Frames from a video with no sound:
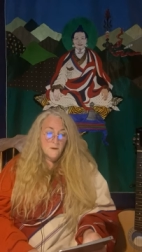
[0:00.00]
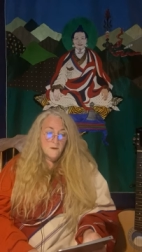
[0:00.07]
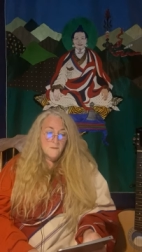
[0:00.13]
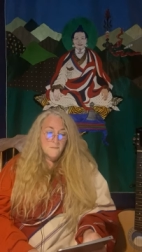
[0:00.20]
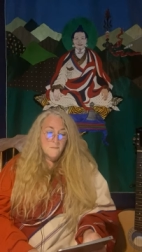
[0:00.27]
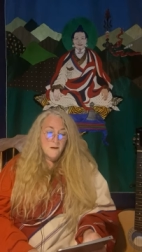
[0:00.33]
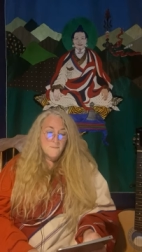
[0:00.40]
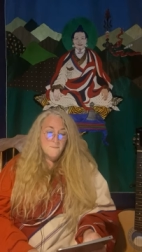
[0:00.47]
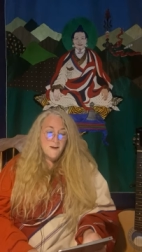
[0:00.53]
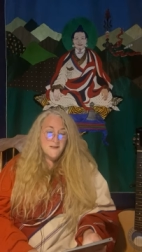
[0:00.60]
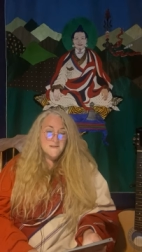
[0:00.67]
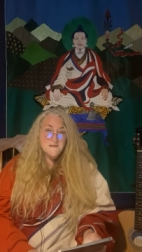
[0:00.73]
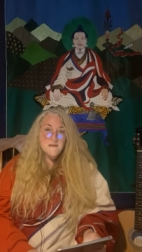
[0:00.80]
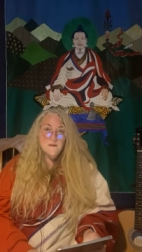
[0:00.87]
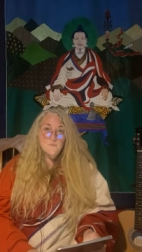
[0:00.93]
My
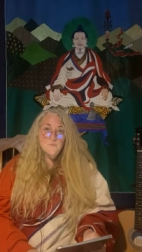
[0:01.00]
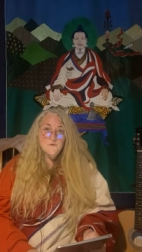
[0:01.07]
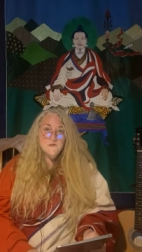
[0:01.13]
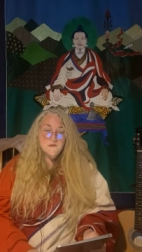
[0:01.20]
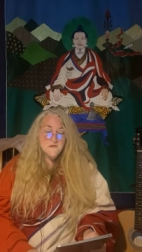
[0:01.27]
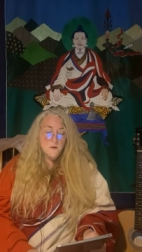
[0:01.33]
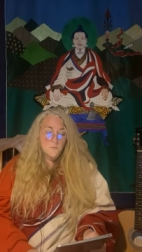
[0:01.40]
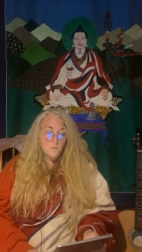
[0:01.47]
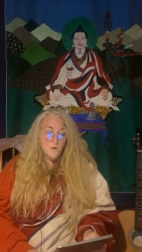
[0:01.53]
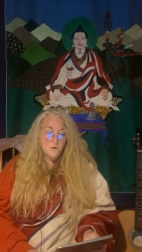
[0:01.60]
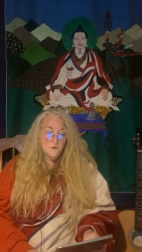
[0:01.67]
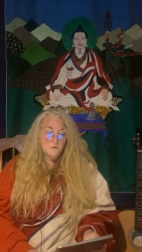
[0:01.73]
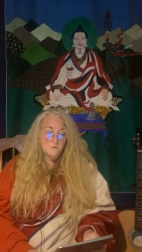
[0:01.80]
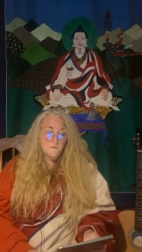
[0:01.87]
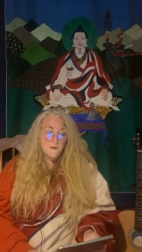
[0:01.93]
bedsit was
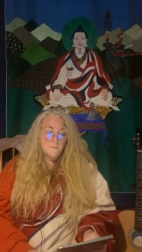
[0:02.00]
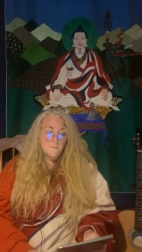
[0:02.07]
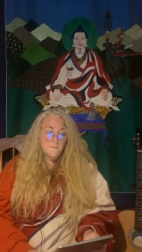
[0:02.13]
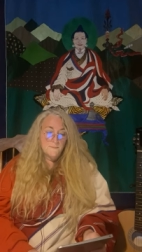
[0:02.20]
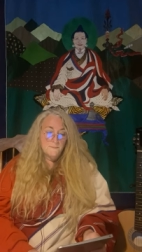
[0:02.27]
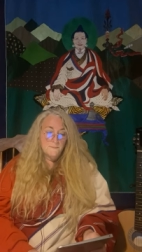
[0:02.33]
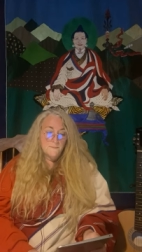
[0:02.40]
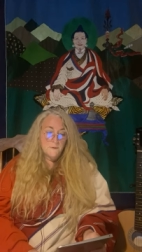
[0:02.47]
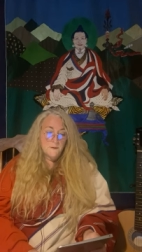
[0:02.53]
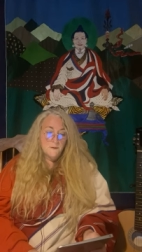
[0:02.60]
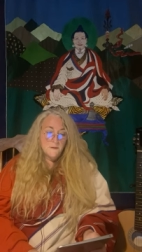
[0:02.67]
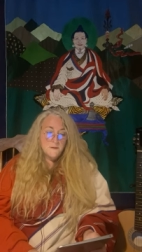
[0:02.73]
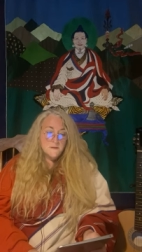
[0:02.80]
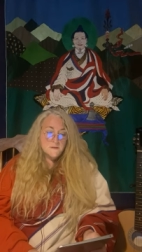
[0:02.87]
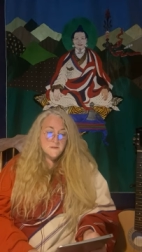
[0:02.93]
somewhat grim,
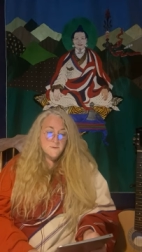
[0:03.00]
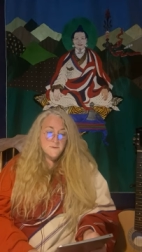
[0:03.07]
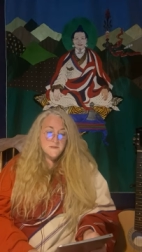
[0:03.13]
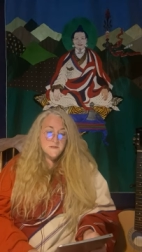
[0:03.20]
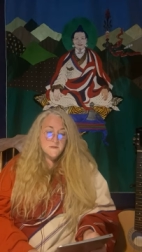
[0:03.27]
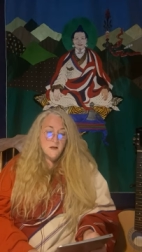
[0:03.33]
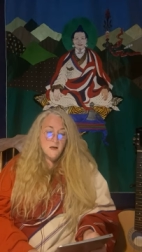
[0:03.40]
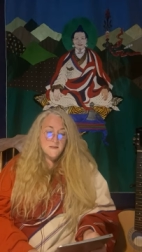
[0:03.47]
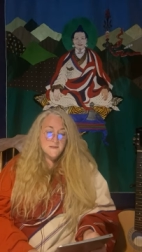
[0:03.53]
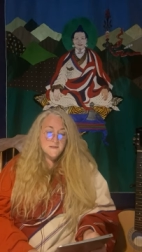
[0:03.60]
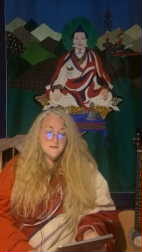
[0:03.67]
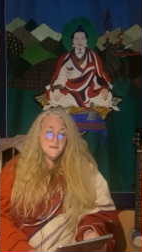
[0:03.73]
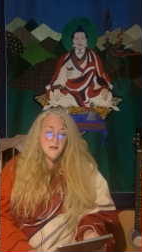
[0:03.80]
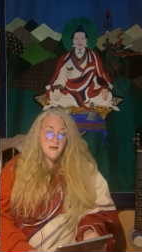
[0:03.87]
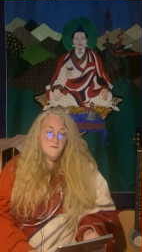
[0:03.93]
so it's nice
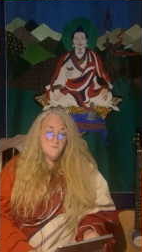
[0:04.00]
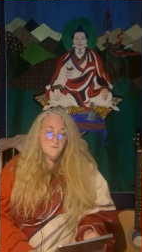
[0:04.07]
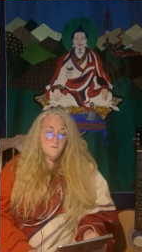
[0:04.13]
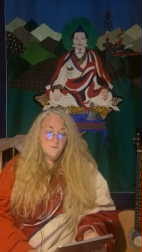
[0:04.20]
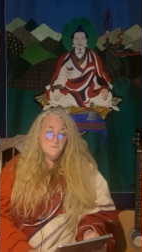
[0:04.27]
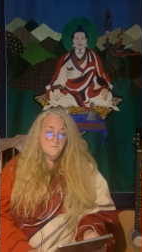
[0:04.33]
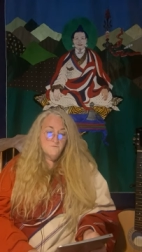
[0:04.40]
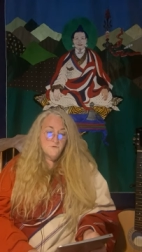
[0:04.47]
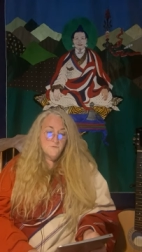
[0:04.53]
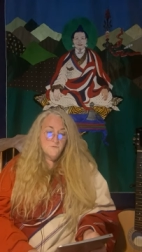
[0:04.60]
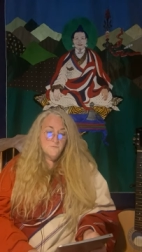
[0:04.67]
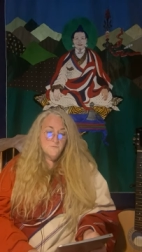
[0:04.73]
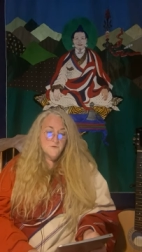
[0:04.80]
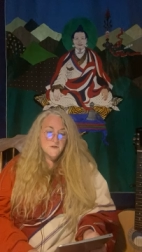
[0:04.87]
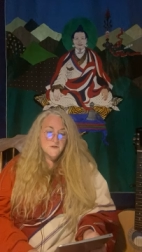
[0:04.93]
to have a
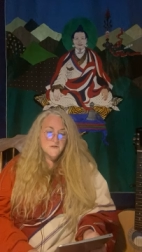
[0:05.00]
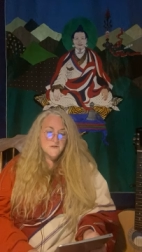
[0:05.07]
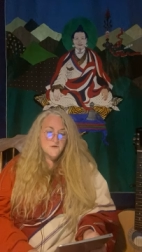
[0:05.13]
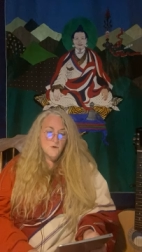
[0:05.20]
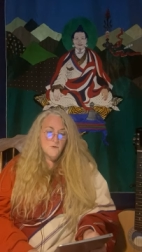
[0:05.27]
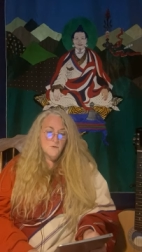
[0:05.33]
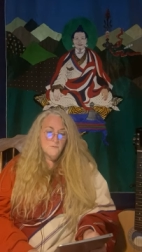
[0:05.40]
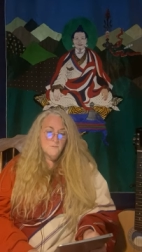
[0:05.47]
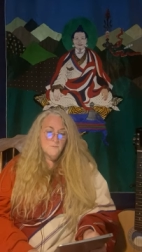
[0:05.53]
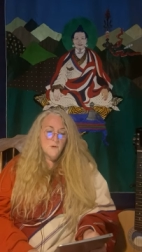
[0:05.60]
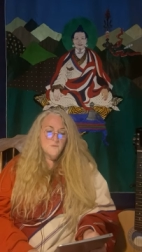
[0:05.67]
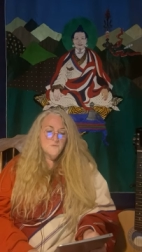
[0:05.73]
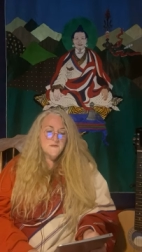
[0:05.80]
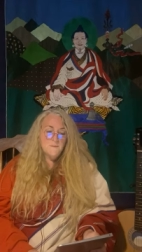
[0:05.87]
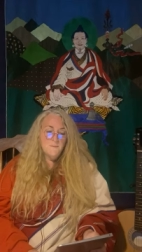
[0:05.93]
room that's not
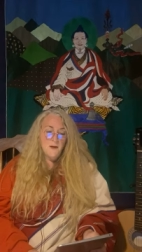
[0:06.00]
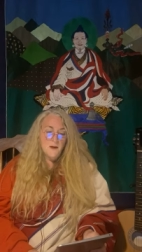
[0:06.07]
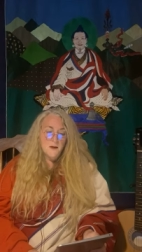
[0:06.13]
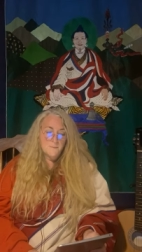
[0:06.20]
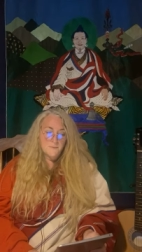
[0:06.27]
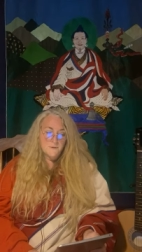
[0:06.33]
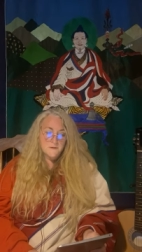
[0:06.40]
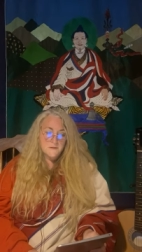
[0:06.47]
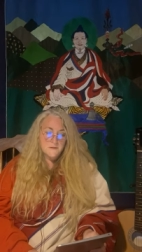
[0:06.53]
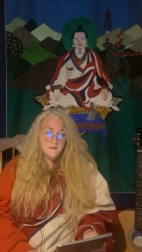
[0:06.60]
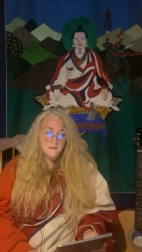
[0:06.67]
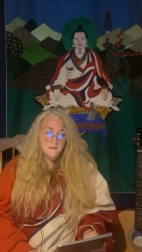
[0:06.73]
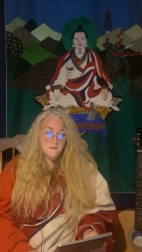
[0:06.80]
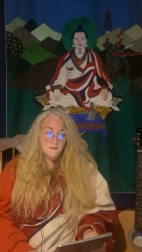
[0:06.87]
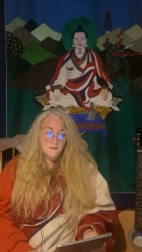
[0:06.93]
multi purpose.
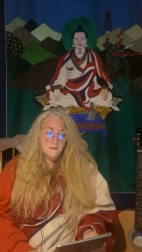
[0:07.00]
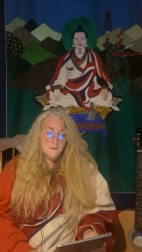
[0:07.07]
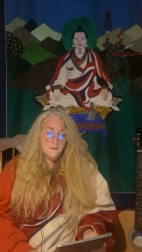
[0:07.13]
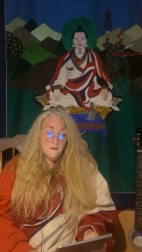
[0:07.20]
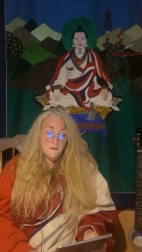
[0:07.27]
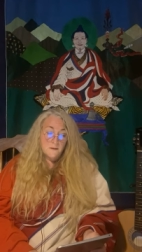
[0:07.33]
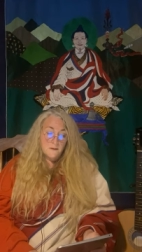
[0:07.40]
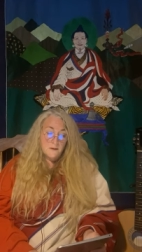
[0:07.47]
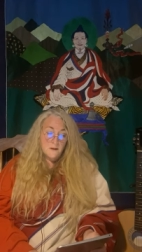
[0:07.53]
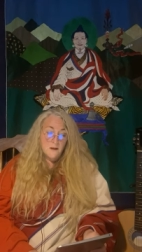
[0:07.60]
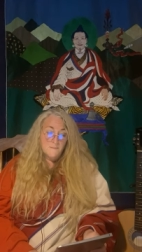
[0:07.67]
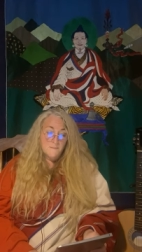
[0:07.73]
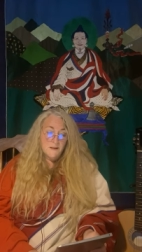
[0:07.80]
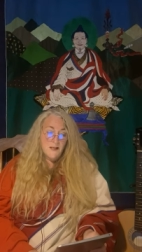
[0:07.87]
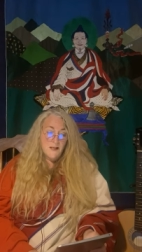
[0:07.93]

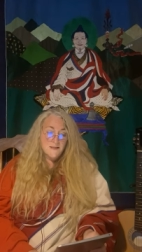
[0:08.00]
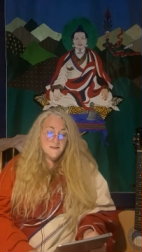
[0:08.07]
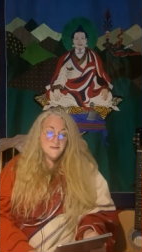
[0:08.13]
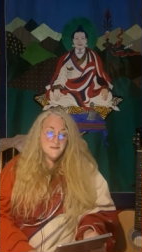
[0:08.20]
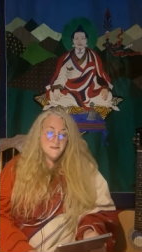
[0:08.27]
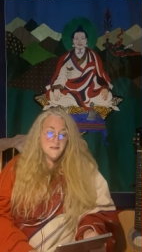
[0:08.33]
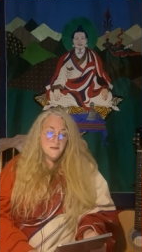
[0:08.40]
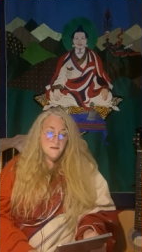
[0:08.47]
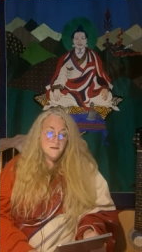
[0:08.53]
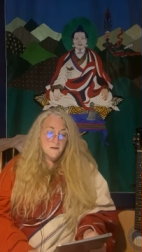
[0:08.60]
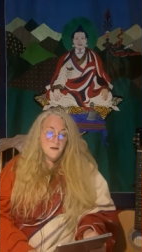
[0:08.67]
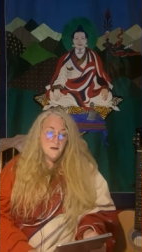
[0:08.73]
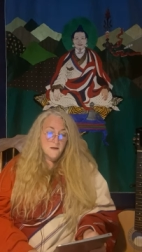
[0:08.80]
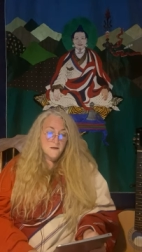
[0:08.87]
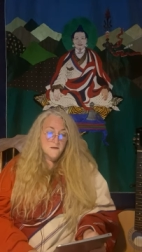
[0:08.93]
I'm glad to see the
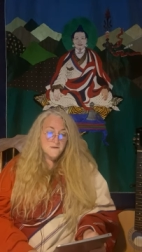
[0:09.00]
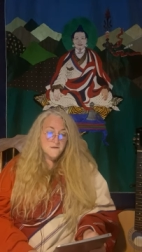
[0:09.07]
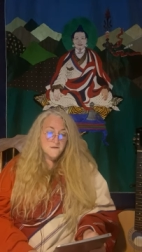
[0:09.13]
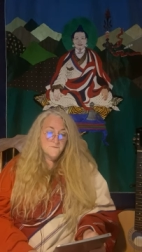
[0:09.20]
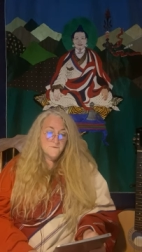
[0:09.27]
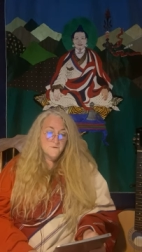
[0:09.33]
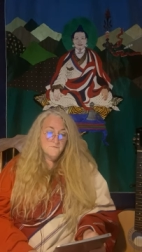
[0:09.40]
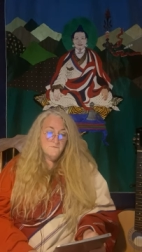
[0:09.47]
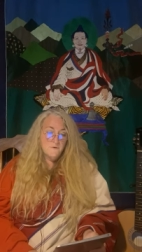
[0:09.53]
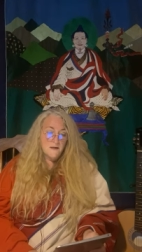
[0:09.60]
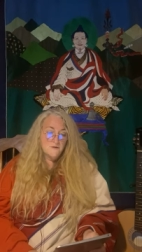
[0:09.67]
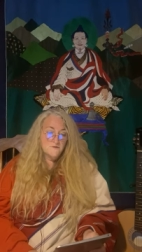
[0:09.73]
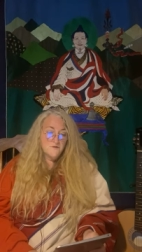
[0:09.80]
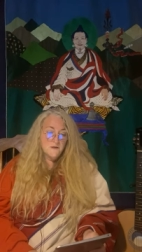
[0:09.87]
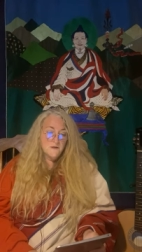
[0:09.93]
last of the
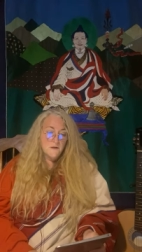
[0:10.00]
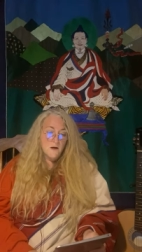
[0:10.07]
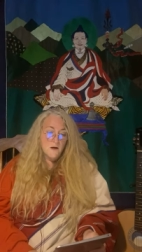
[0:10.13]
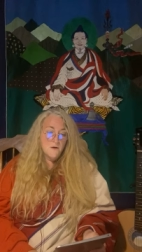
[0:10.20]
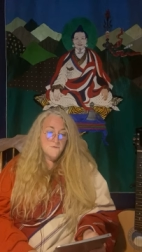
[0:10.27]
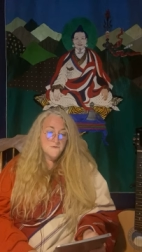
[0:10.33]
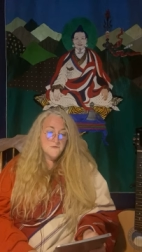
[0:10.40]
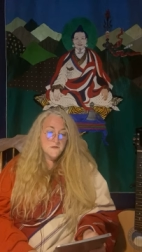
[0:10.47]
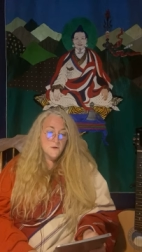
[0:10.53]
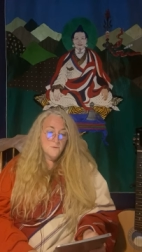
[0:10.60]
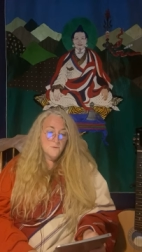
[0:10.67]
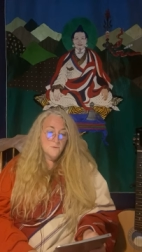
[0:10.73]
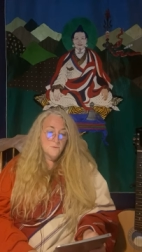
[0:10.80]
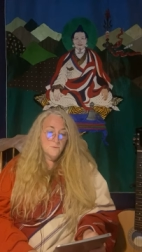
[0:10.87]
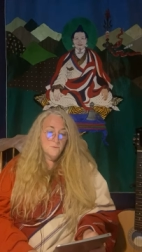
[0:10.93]
wretched oh so
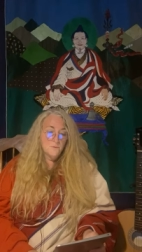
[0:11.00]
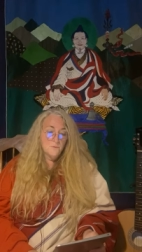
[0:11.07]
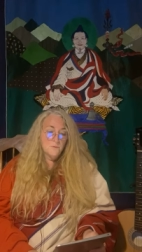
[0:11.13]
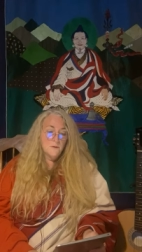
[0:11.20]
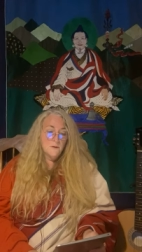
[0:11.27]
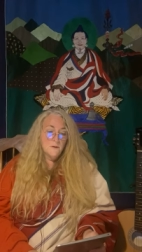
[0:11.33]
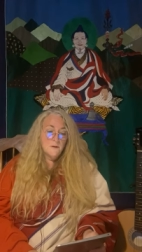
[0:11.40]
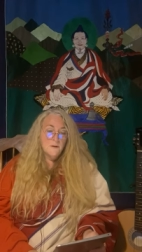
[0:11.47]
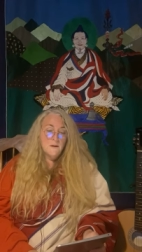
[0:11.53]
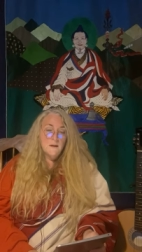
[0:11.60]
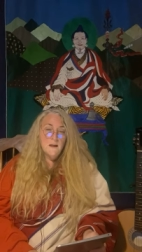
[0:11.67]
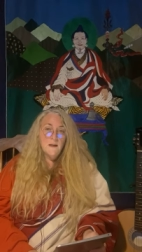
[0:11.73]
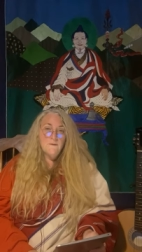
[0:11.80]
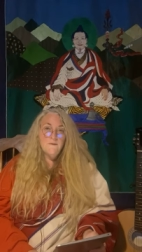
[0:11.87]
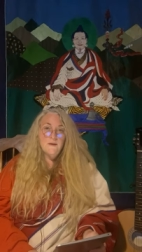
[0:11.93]
cool
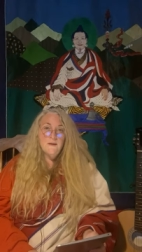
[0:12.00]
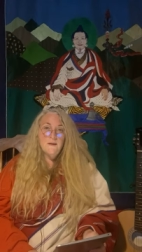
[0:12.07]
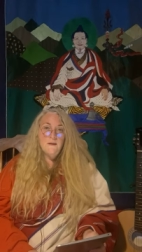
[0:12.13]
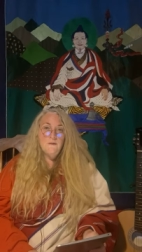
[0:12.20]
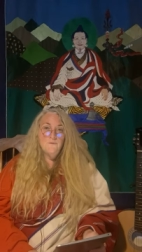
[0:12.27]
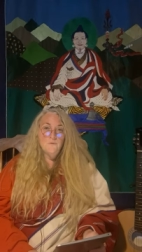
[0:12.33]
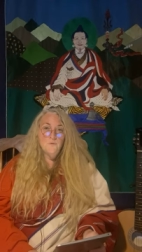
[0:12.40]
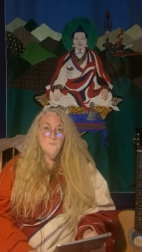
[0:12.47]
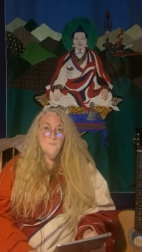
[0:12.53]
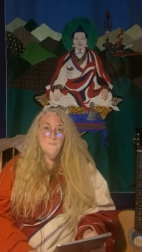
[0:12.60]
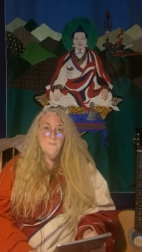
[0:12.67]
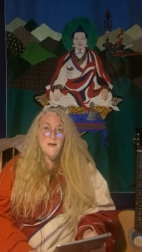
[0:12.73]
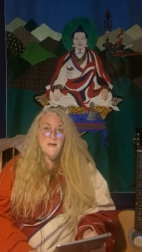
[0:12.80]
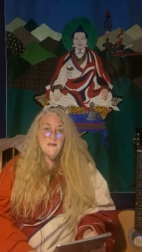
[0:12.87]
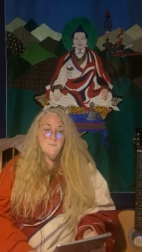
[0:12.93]
and the evil
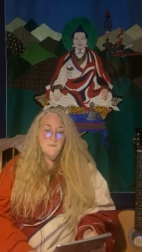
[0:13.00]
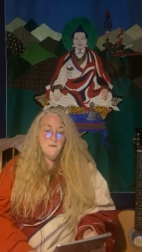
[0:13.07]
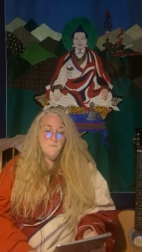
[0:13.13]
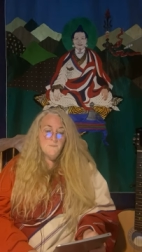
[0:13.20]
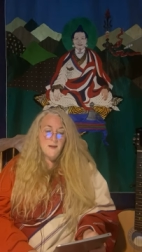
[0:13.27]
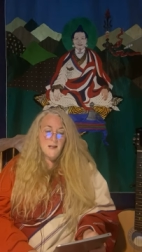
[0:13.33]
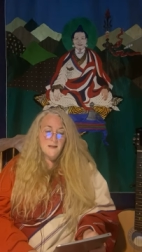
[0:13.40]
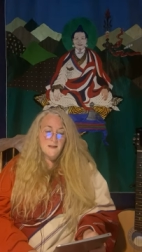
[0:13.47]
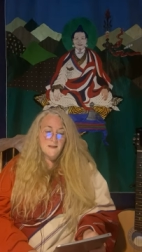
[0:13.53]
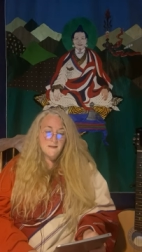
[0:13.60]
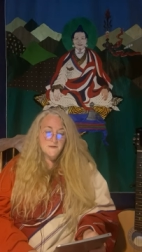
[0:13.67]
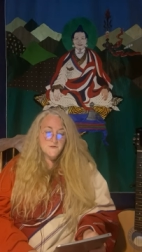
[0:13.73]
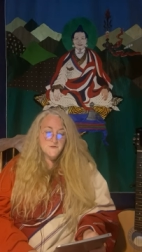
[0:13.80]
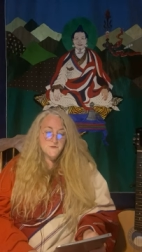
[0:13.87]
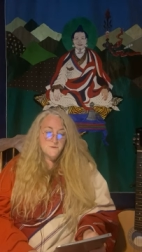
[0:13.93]
baby
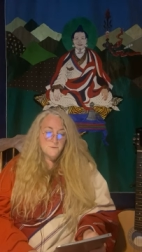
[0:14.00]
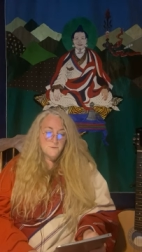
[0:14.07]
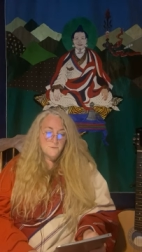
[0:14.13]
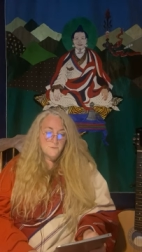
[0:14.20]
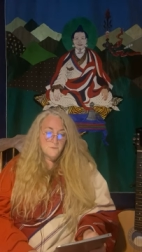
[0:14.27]
Belling, too.